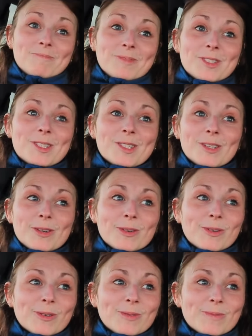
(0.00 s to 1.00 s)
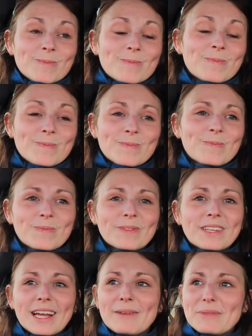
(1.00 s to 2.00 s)
So,
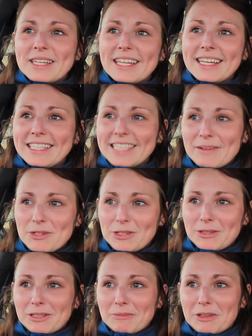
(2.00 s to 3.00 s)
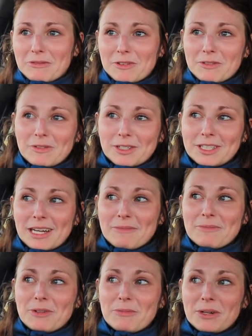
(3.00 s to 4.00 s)
I mean, anytime you do something for the first time,
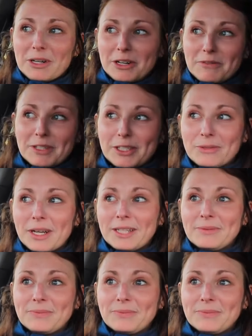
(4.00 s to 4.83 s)
you're a bit nervous, right?